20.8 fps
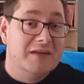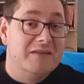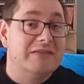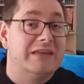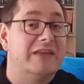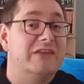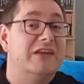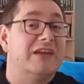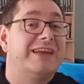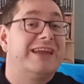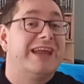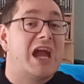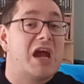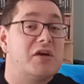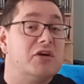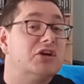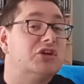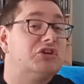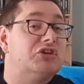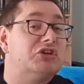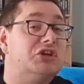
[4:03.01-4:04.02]
that a
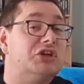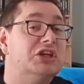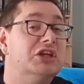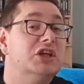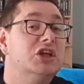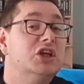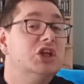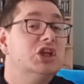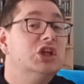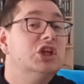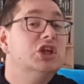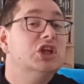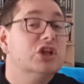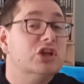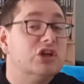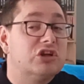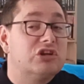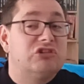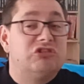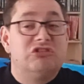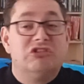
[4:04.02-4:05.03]
character
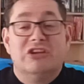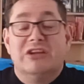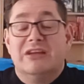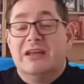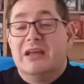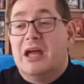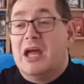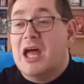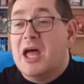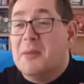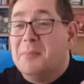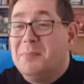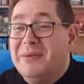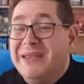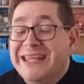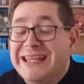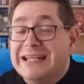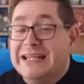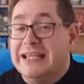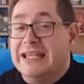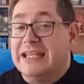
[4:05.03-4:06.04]
looks
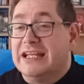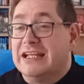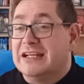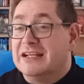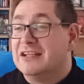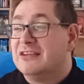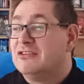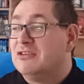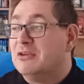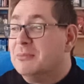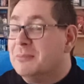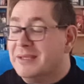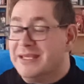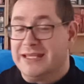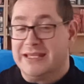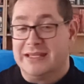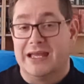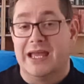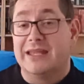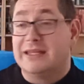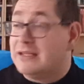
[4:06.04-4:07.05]
appealing to
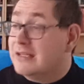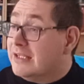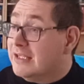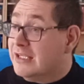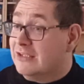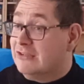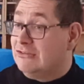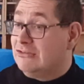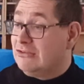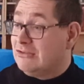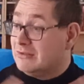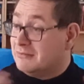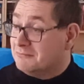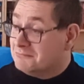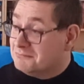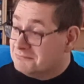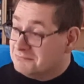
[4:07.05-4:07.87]
me, at least.